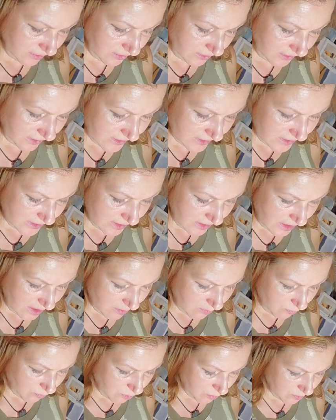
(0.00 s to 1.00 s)
has
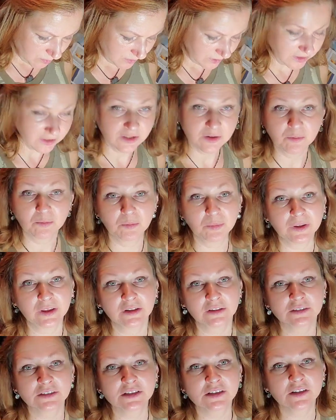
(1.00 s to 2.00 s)
named Woman in a
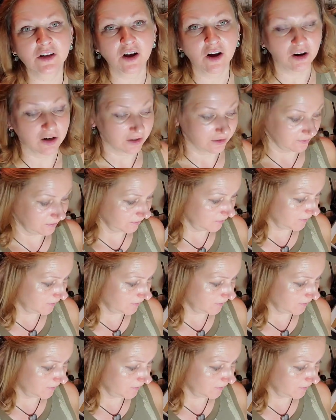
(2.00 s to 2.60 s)
Pink Scarf.